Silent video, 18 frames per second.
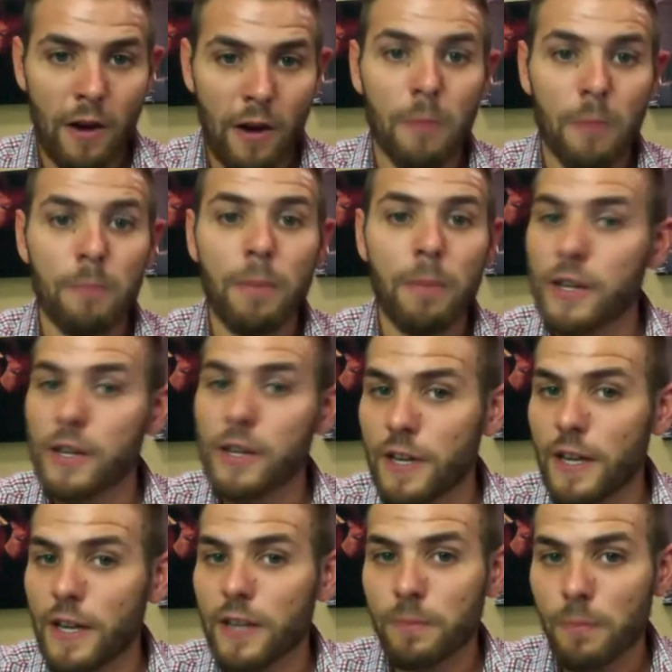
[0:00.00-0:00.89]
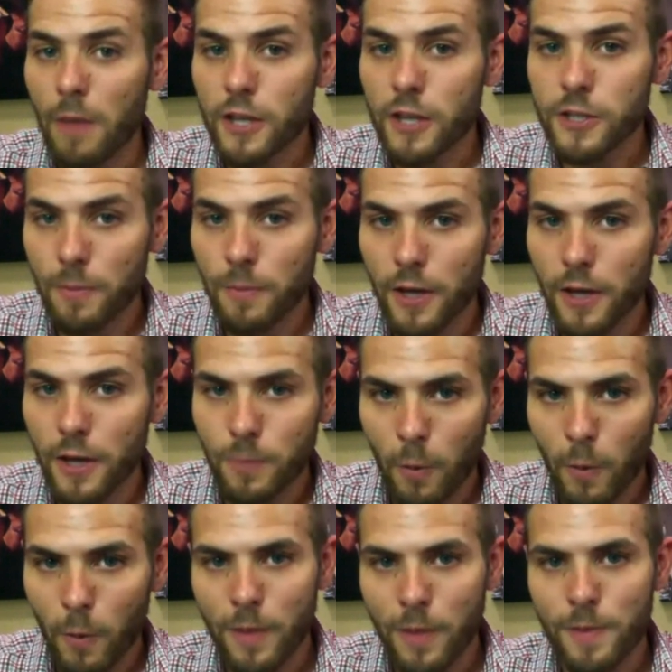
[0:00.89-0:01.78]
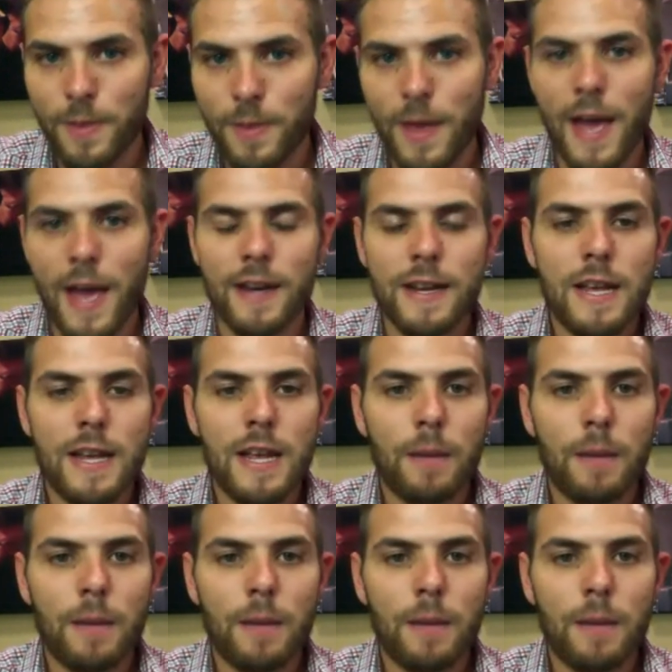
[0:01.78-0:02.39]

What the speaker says: Our budget is much, much more than that.